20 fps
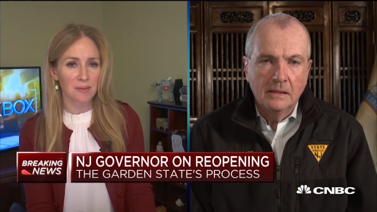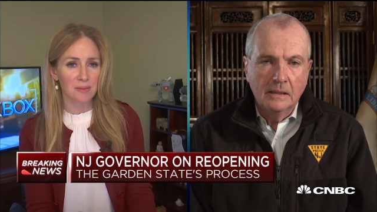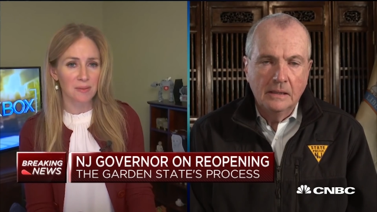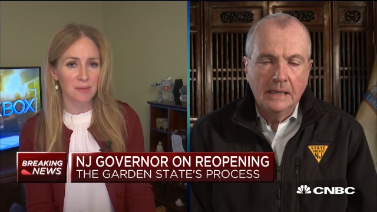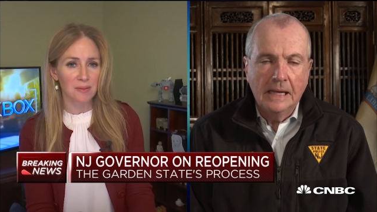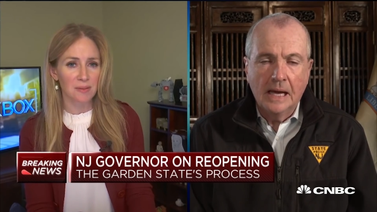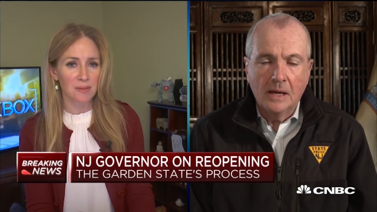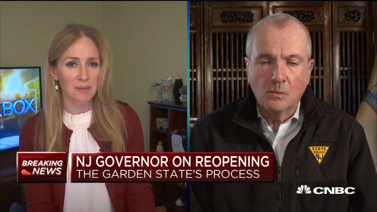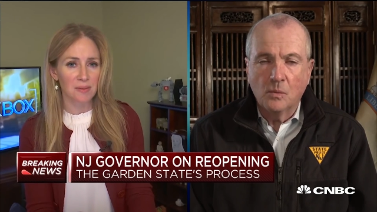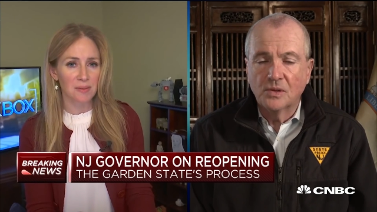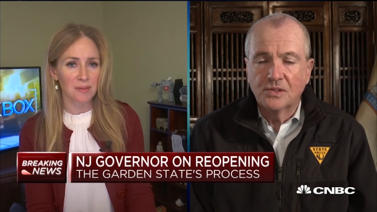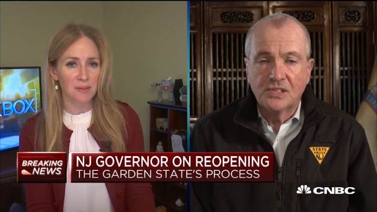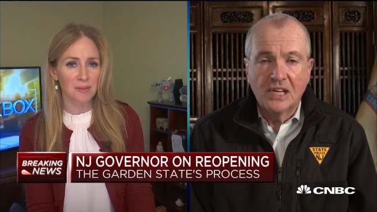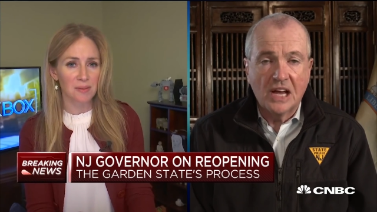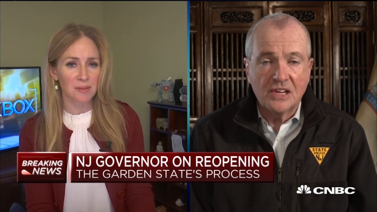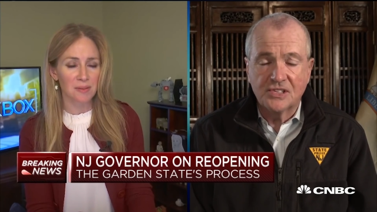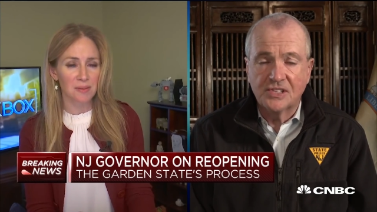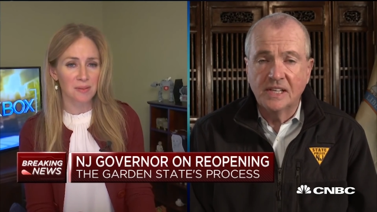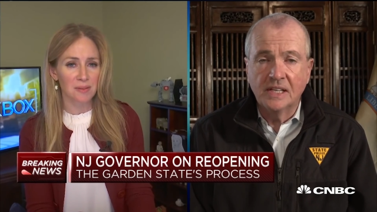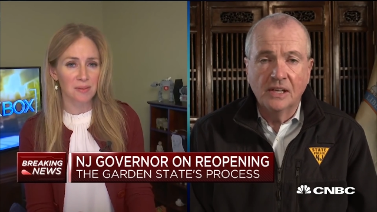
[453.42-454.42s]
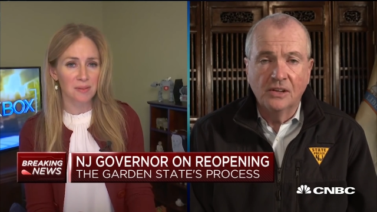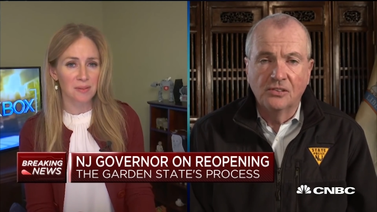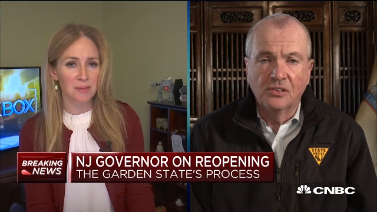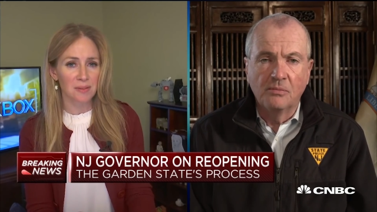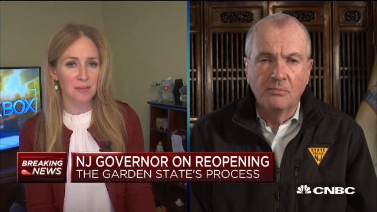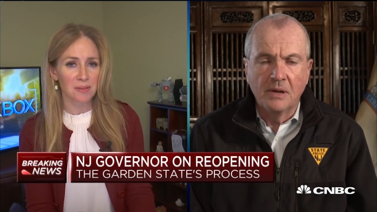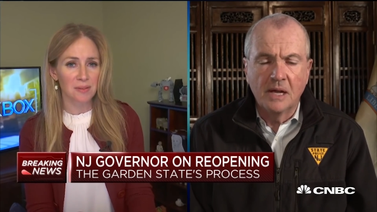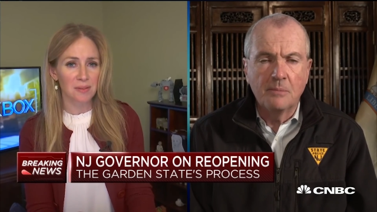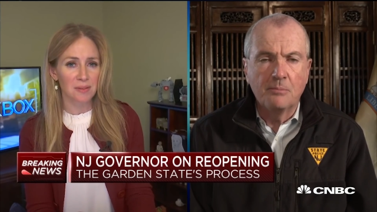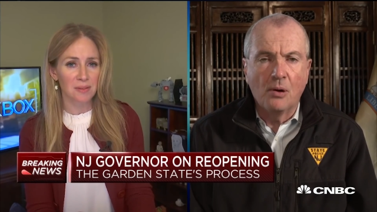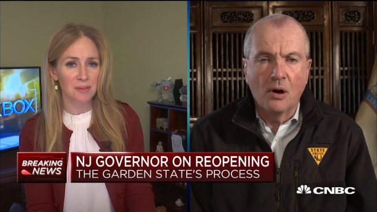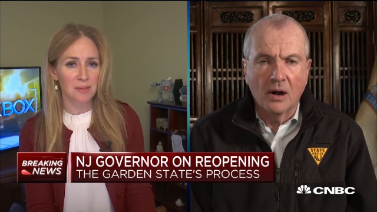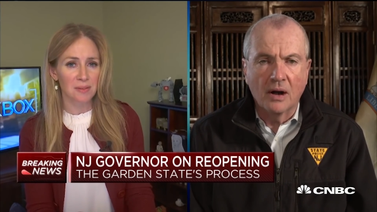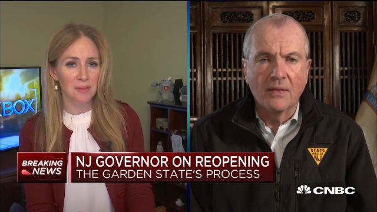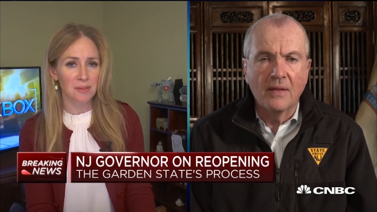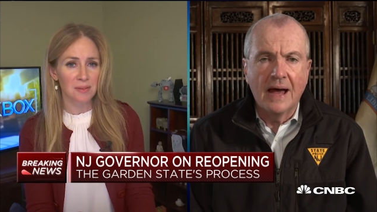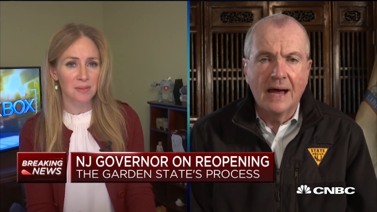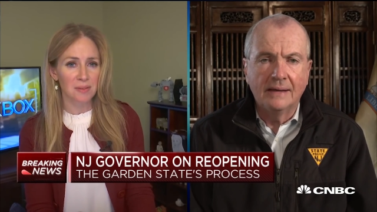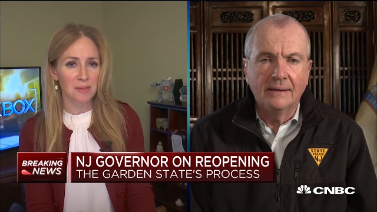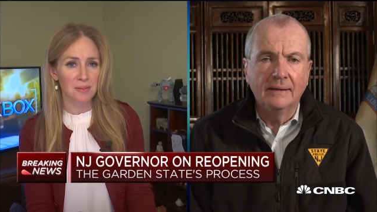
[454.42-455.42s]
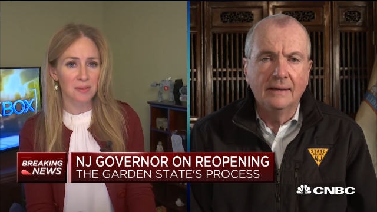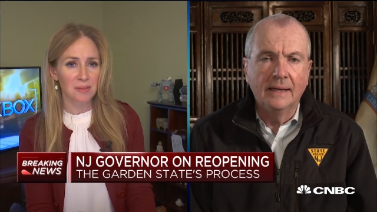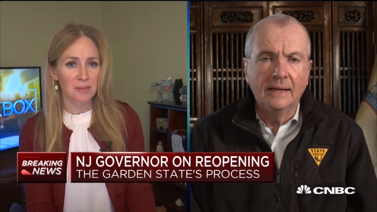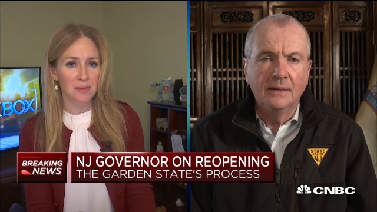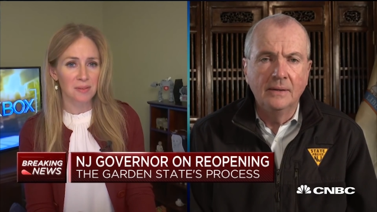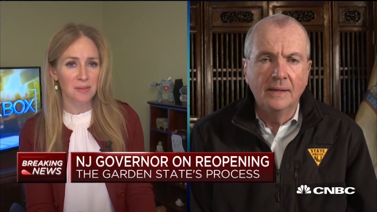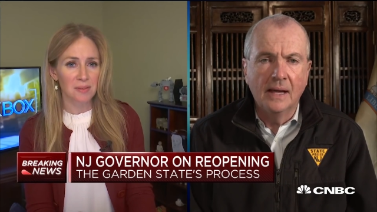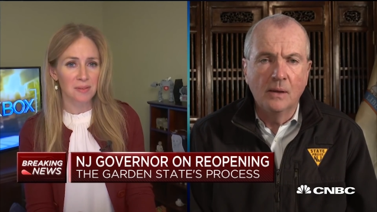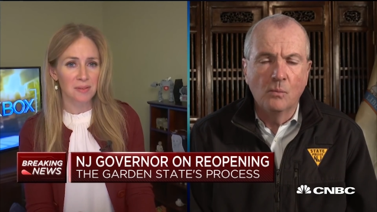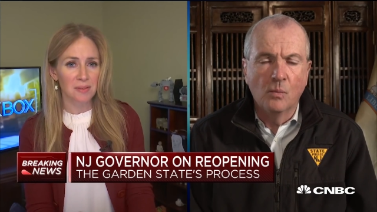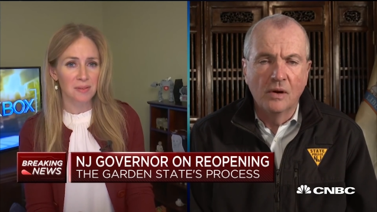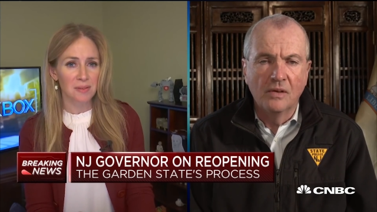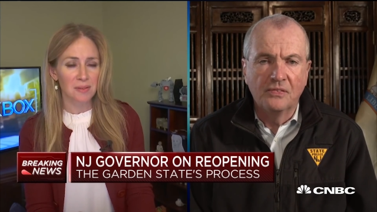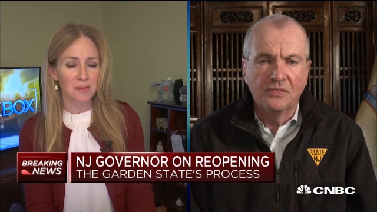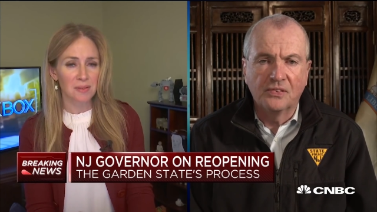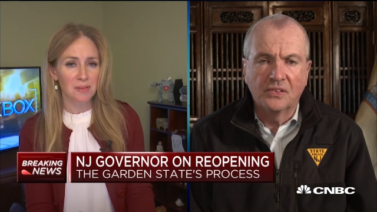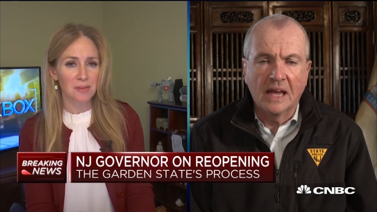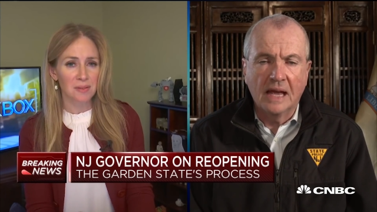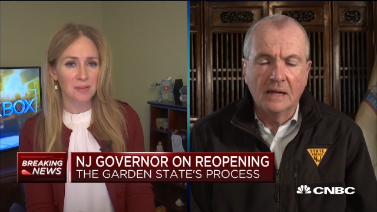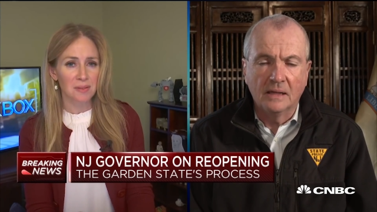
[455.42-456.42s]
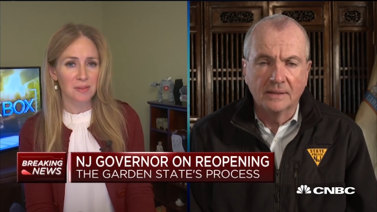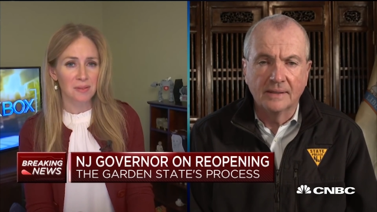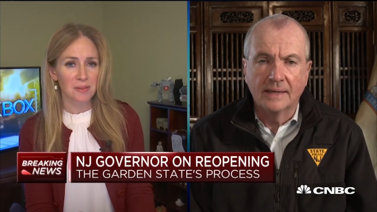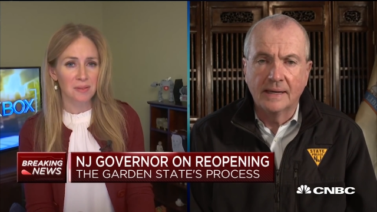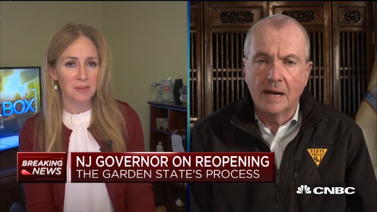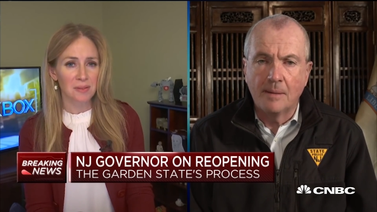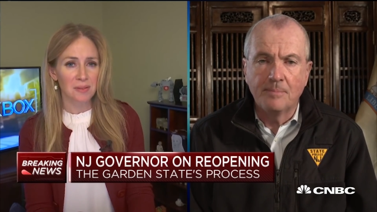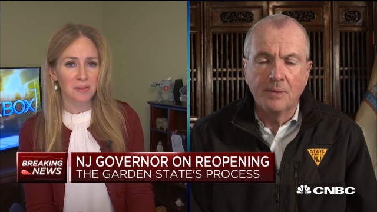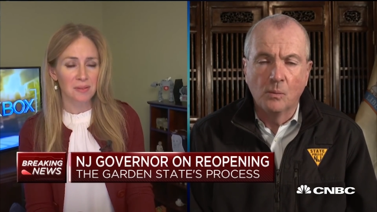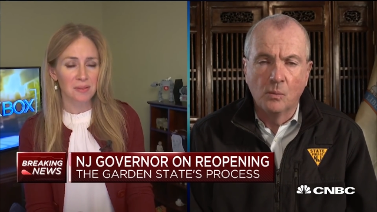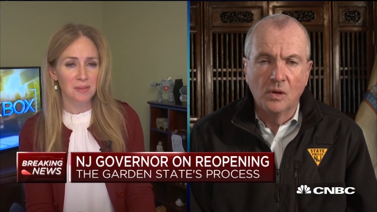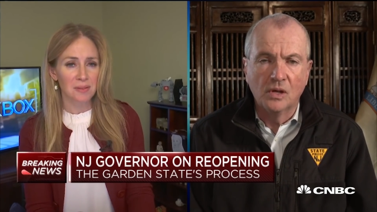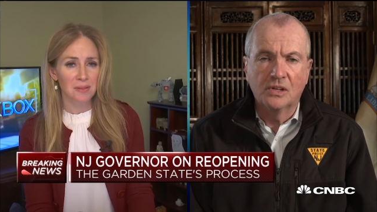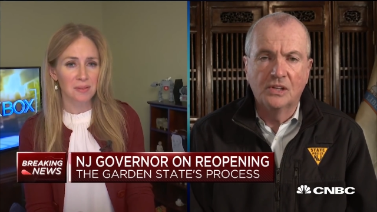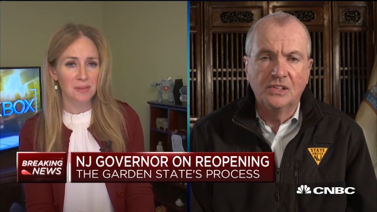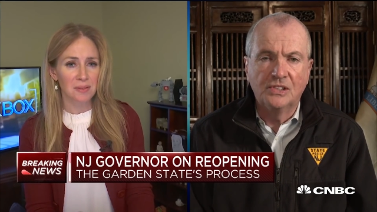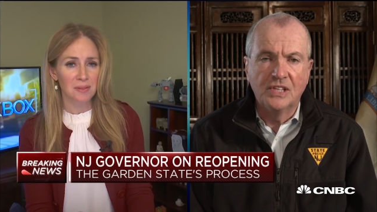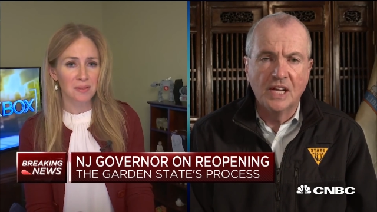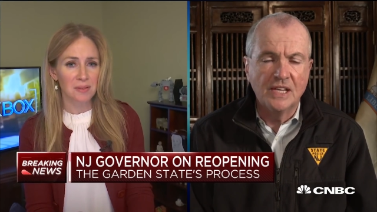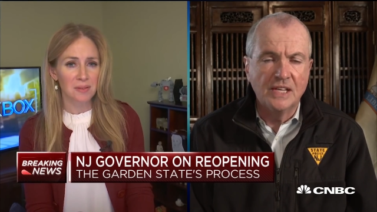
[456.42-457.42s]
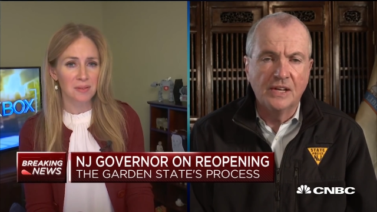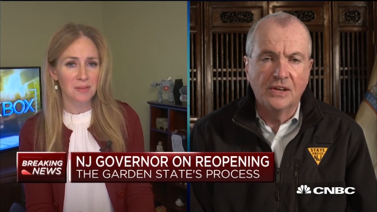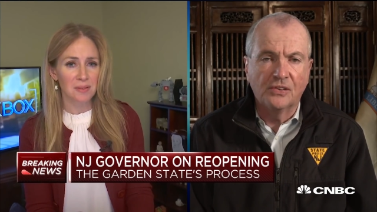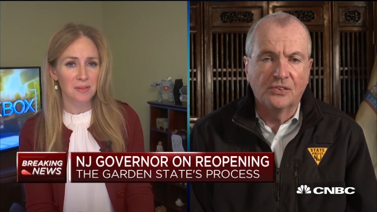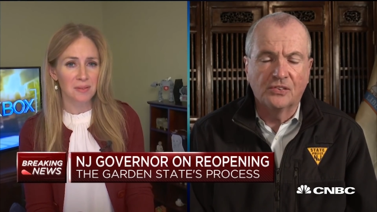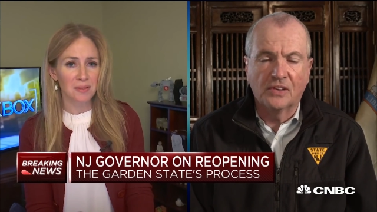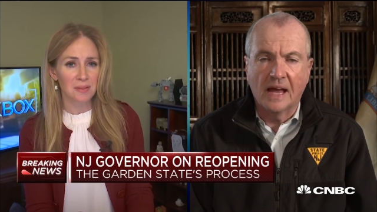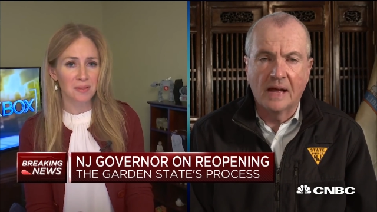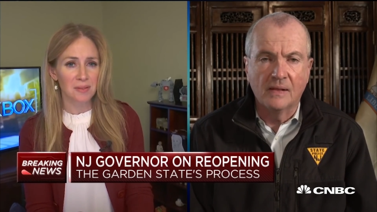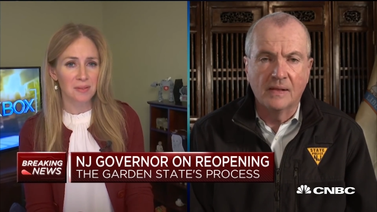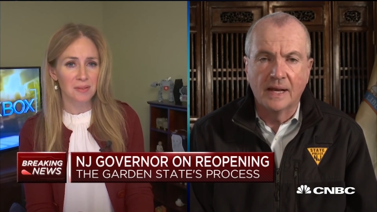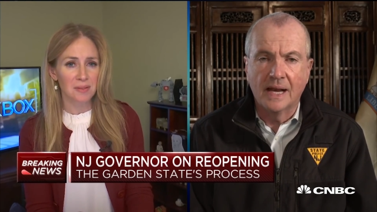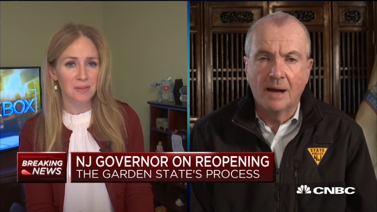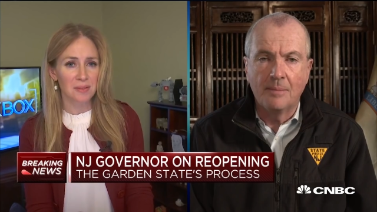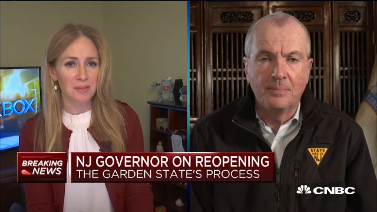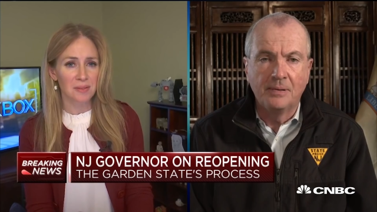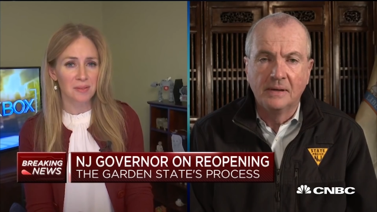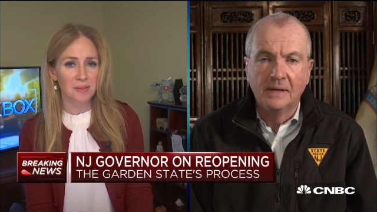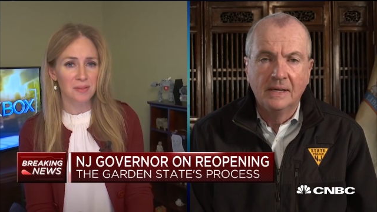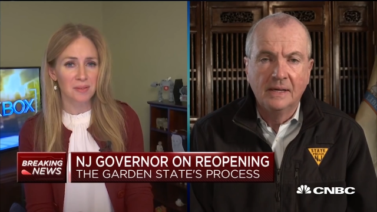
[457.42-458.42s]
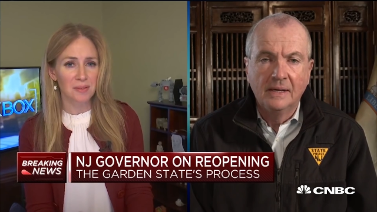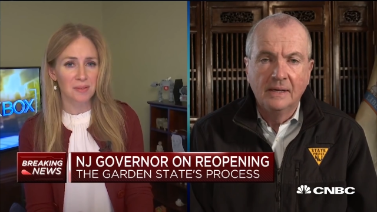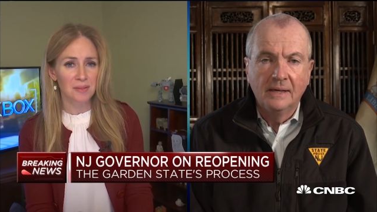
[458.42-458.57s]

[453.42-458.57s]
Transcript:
Speaker 1: Yeah, well, testing is a big part of that, and, and we've scaled it up and we'll continue to scale it up.